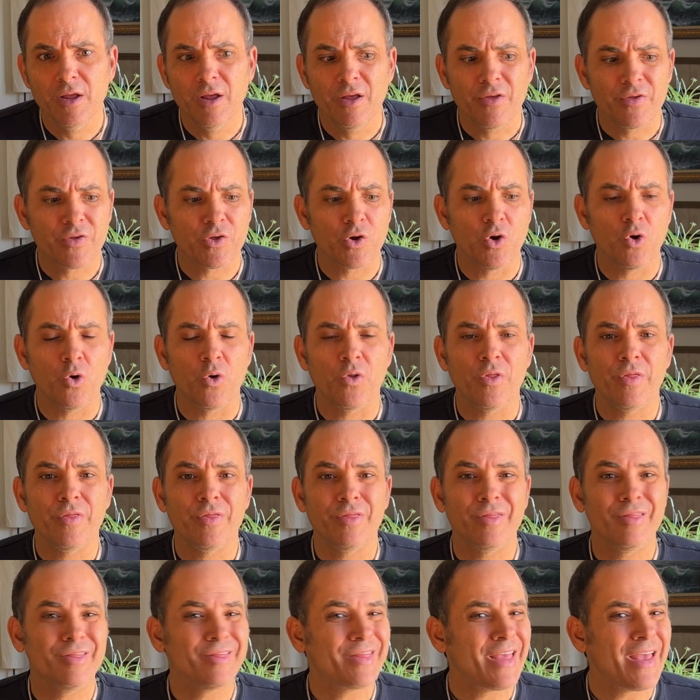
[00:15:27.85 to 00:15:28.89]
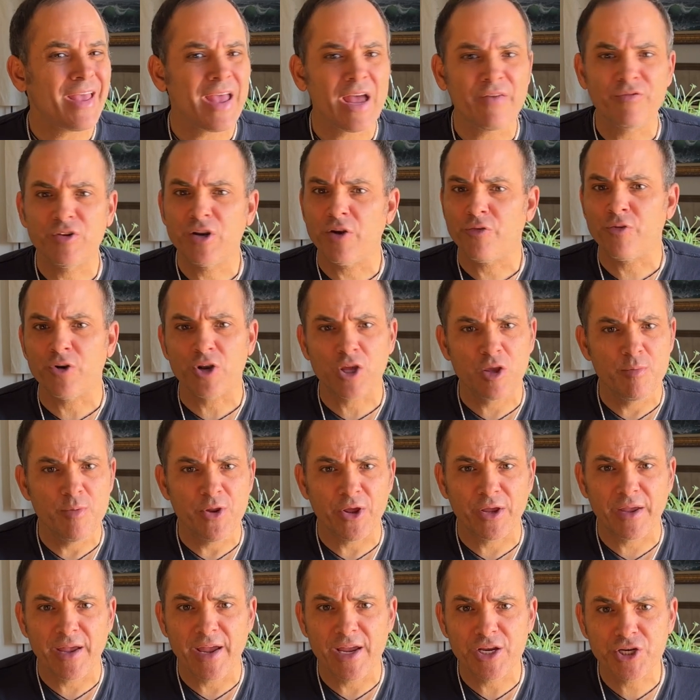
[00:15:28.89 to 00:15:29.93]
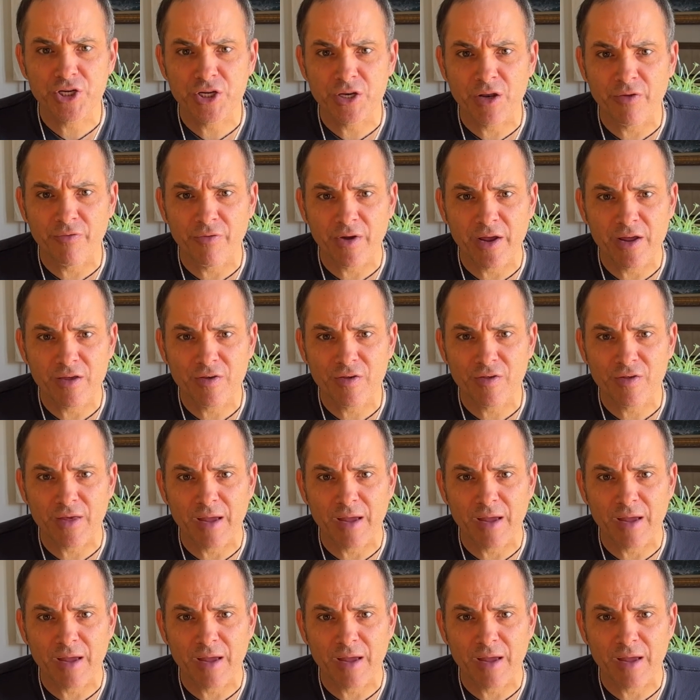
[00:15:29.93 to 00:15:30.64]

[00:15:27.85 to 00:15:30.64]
So they have different communication devices,